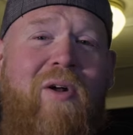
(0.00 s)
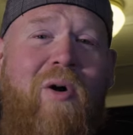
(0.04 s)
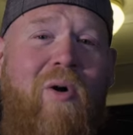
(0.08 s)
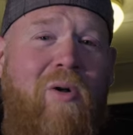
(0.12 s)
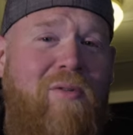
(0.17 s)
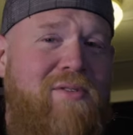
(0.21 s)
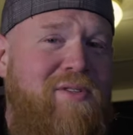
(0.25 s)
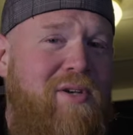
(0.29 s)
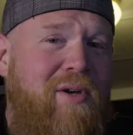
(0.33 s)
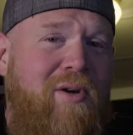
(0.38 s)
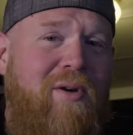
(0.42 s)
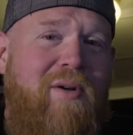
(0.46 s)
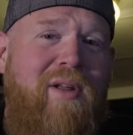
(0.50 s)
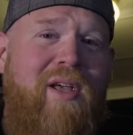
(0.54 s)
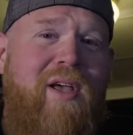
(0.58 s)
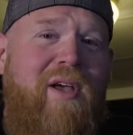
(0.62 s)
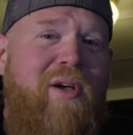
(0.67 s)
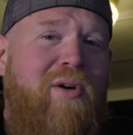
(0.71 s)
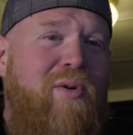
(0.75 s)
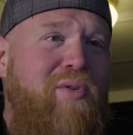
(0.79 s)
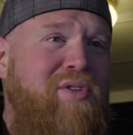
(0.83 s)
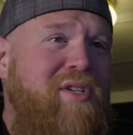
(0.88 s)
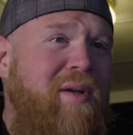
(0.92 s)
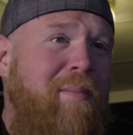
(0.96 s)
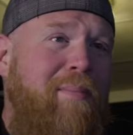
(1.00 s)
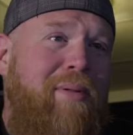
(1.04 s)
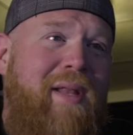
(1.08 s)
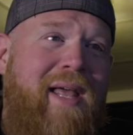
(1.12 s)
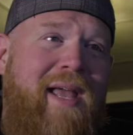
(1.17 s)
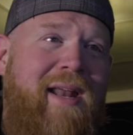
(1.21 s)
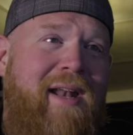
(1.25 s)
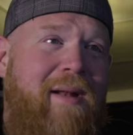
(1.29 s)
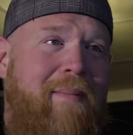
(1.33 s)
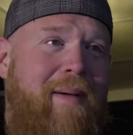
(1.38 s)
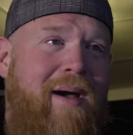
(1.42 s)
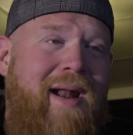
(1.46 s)
an old dude who's
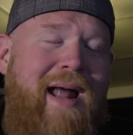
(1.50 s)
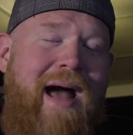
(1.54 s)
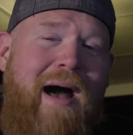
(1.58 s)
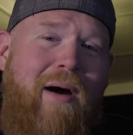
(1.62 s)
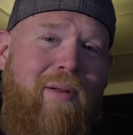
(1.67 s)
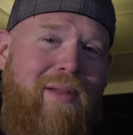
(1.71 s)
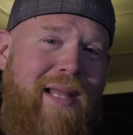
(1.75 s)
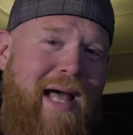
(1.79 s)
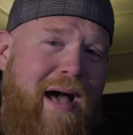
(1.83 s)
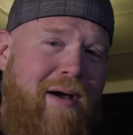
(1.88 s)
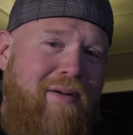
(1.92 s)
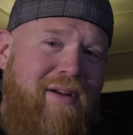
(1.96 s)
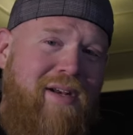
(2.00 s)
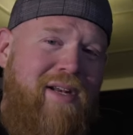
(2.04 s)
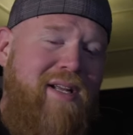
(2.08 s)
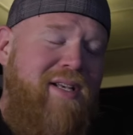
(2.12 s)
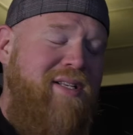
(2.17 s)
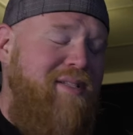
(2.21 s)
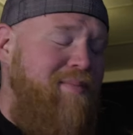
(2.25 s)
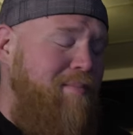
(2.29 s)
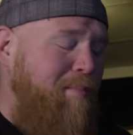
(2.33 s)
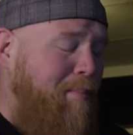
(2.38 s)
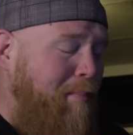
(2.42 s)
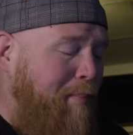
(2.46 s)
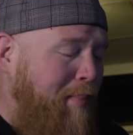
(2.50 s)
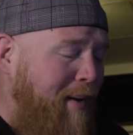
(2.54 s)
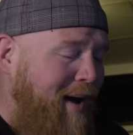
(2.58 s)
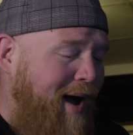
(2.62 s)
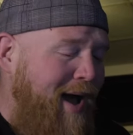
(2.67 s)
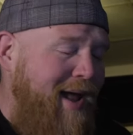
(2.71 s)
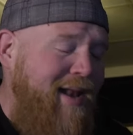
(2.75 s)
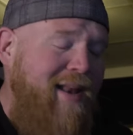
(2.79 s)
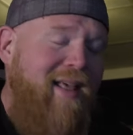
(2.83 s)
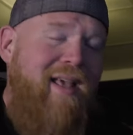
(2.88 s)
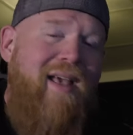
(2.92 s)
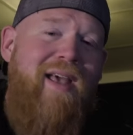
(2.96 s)
complaining about how loud it is,
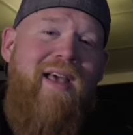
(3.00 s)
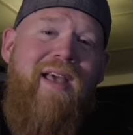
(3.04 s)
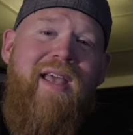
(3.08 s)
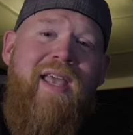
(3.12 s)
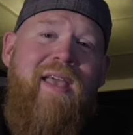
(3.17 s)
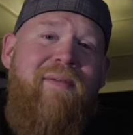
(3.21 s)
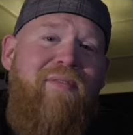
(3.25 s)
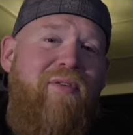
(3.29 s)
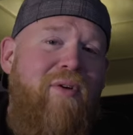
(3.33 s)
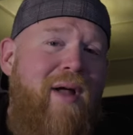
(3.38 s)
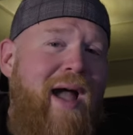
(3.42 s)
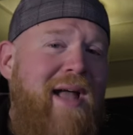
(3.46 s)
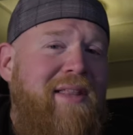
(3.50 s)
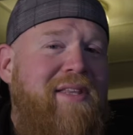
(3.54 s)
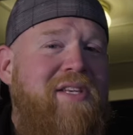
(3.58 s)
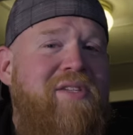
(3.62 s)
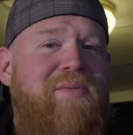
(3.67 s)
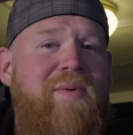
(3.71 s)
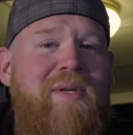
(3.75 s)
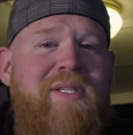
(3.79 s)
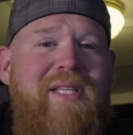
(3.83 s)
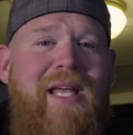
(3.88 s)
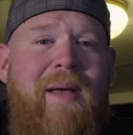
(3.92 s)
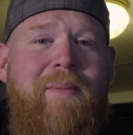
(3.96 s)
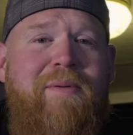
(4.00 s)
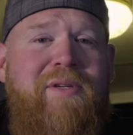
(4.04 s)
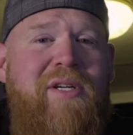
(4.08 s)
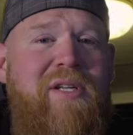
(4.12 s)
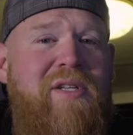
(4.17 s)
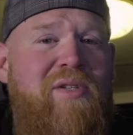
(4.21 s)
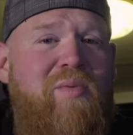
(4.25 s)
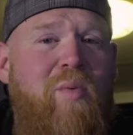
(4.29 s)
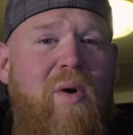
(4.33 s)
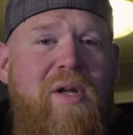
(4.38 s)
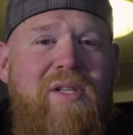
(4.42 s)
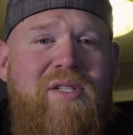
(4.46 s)
but if you're at these
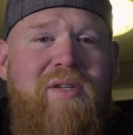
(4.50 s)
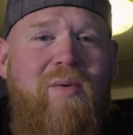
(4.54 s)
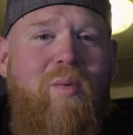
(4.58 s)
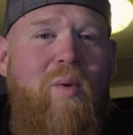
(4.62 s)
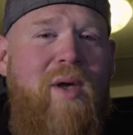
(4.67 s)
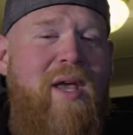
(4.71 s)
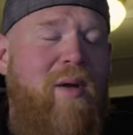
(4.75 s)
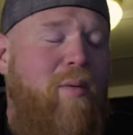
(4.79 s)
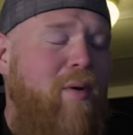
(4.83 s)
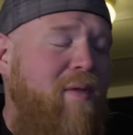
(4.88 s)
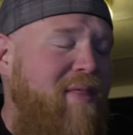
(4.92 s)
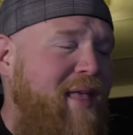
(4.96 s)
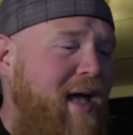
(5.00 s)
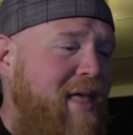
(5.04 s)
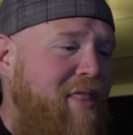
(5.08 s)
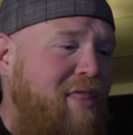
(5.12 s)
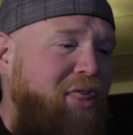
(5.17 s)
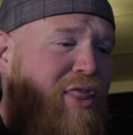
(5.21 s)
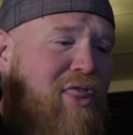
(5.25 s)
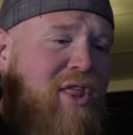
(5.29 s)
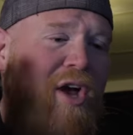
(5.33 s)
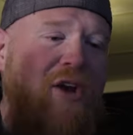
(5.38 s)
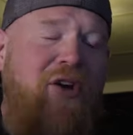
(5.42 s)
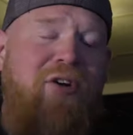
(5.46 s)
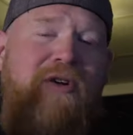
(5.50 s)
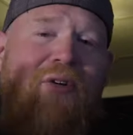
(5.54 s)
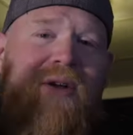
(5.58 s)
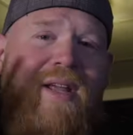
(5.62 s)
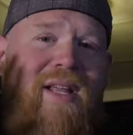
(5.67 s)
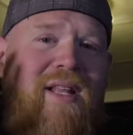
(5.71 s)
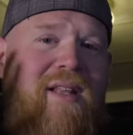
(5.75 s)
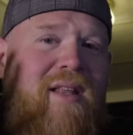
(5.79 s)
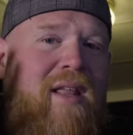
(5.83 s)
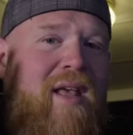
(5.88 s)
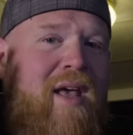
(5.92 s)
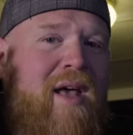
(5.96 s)
receptions once a week with that
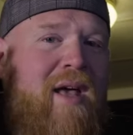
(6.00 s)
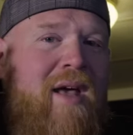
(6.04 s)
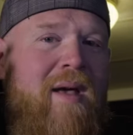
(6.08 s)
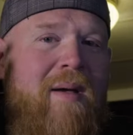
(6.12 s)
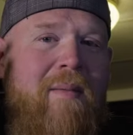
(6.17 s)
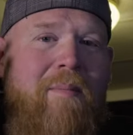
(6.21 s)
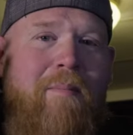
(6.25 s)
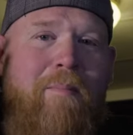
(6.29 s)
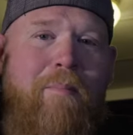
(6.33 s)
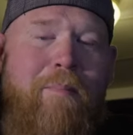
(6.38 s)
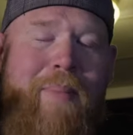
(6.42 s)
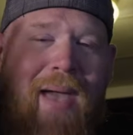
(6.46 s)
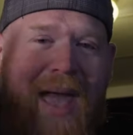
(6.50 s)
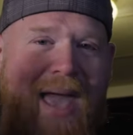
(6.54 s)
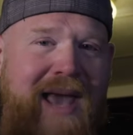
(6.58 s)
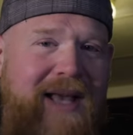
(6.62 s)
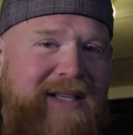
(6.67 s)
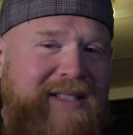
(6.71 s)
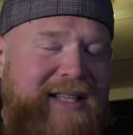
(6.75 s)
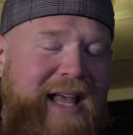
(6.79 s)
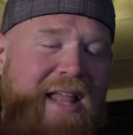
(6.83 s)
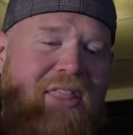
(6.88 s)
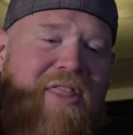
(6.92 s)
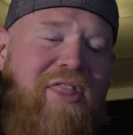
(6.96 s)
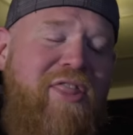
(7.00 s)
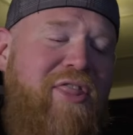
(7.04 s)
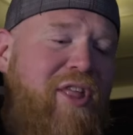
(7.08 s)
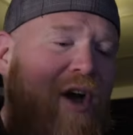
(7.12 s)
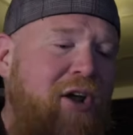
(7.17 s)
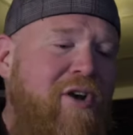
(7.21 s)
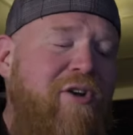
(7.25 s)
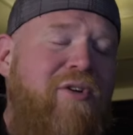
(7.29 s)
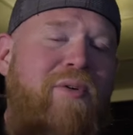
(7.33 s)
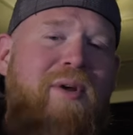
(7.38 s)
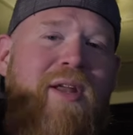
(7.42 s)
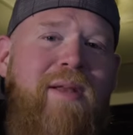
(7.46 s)
thundering bass, that
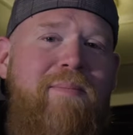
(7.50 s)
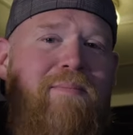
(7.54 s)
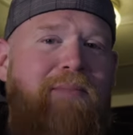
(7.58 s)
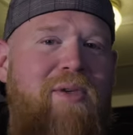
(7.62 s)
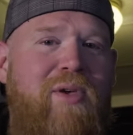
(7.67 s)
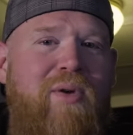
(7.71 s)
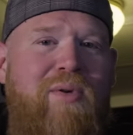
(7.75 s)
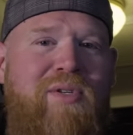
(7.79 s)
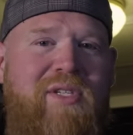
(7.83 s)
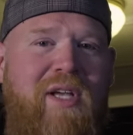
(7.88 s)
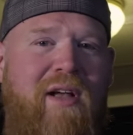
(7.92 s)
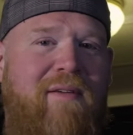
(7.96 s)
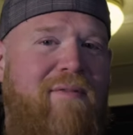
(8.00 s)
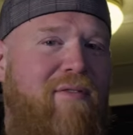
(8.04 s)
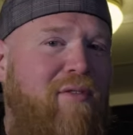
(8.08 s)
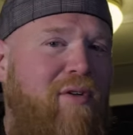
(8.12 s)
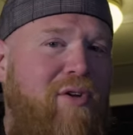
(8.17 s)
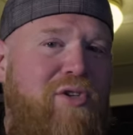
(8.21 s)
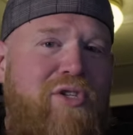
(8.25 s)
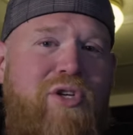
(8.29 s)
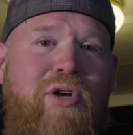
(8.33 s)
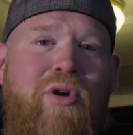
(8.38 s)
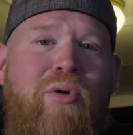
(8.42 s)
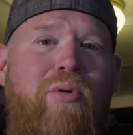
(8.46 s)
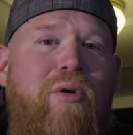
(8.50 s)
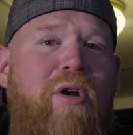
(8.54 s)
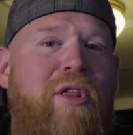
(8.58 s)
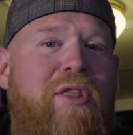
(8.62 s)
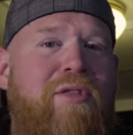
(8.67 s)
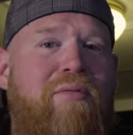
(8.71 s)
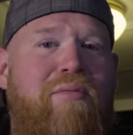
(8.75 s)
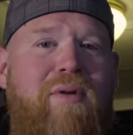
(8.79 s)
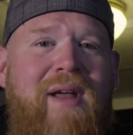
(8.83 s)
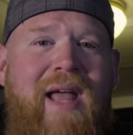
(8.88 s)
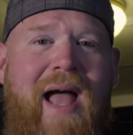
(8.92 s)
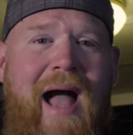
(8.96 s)
thundering music for two or
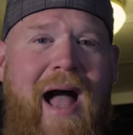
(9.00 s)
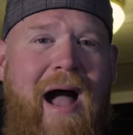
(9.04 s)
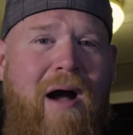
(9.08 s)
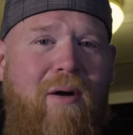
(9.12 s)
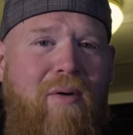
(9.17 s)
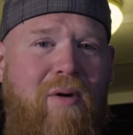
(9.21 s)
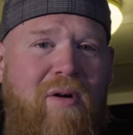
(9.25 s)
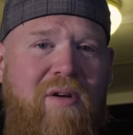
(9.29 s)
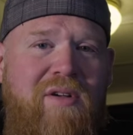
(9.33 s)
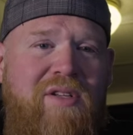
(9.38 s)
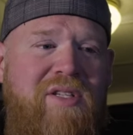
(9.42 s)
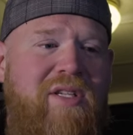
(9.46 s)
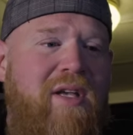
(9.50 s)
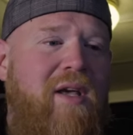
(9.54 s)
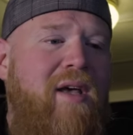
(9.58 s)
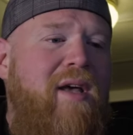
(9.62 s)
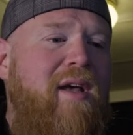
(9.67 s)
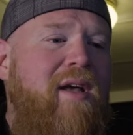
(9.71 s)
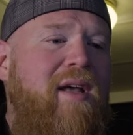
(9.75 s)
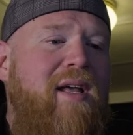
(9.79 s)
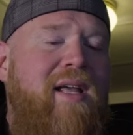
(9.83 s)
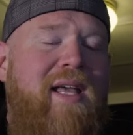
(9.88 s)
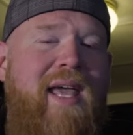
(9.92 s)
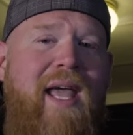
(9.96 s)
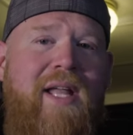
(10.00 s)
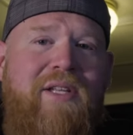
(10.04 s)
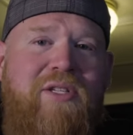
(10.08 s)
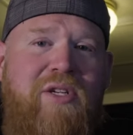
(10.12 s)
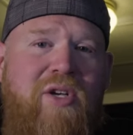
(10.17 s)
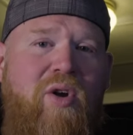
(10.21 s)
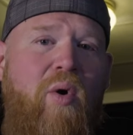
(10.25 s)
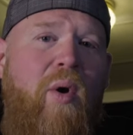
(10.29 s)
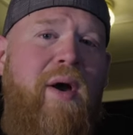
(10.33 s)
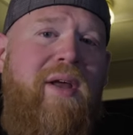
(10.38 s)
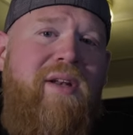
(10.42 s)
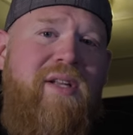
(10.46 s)
three hours, it's
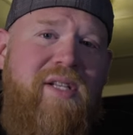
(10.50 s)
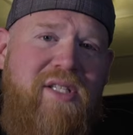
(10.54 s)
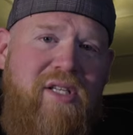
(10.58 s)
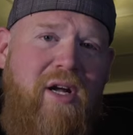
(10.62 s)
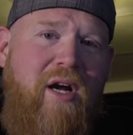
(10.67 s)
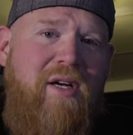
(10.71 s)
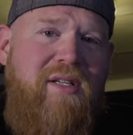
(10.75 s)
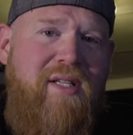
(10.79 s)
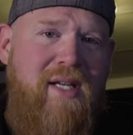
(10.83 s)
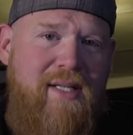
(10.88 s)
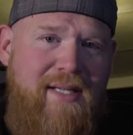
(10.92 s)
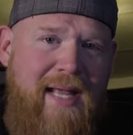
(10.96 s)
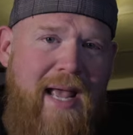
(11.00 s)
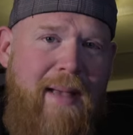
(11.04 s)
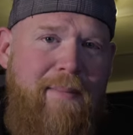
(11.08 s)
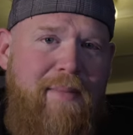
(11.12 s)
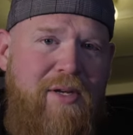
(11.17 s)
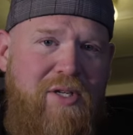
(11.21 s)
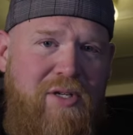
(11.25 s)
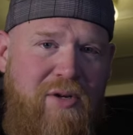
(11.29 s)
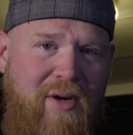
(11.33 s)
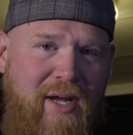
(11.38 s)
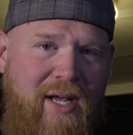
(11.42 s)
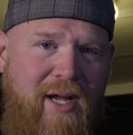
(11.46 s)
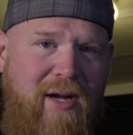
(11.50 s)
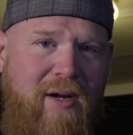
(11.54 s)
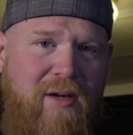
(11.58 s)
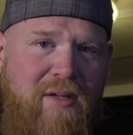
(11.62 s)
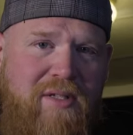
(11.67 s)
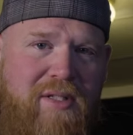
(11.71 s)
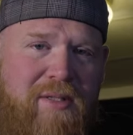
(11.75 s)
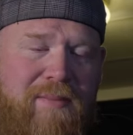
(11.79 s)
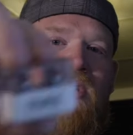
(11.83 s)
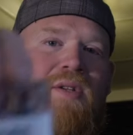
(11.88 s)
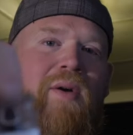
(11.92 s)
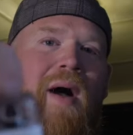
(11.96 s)
going to start to damage your
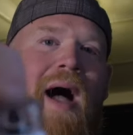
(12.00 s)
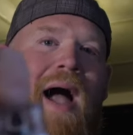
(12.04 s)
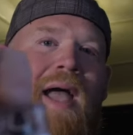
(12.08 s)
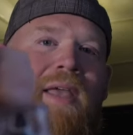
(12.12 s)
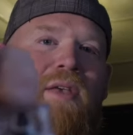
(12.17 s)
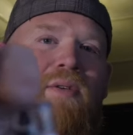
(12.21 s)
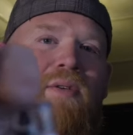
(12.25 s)
ears. So I